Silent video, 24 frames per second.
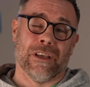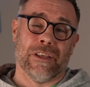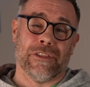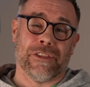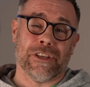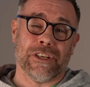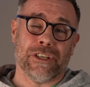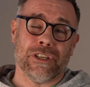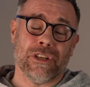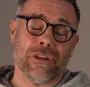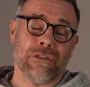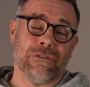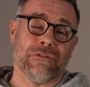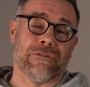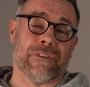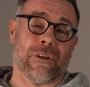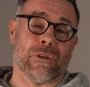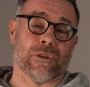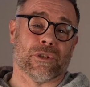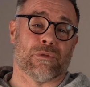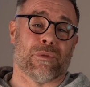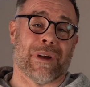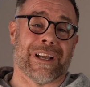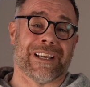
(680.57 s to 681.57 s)
The new
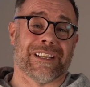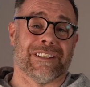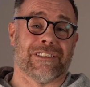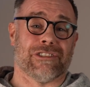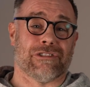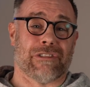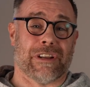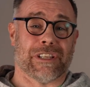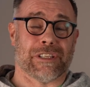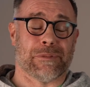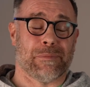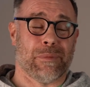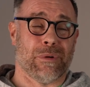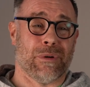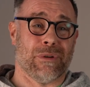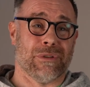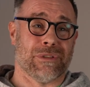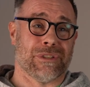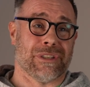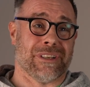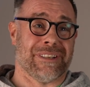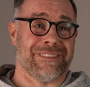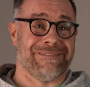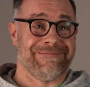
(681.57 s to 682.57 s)
Volkswagen
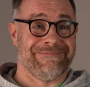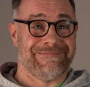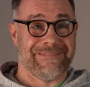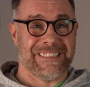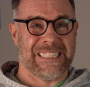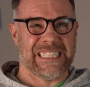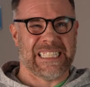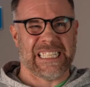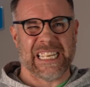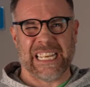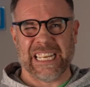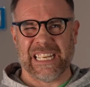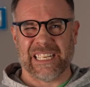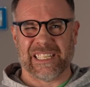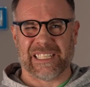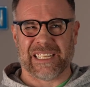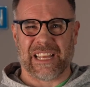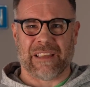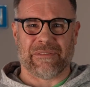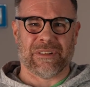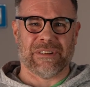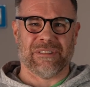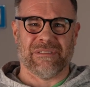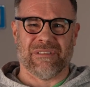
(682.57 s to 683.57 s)
Transporter
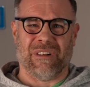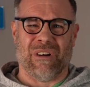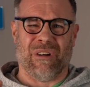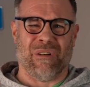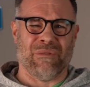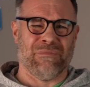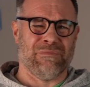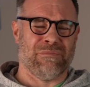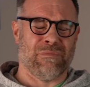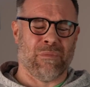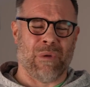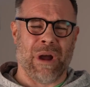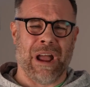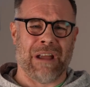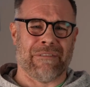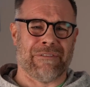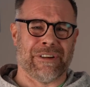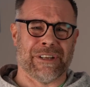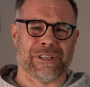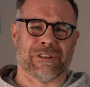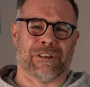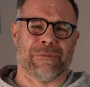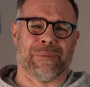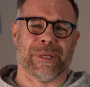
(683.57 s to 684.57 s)
T7, or whatever
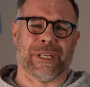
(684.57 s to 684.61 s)
it's going to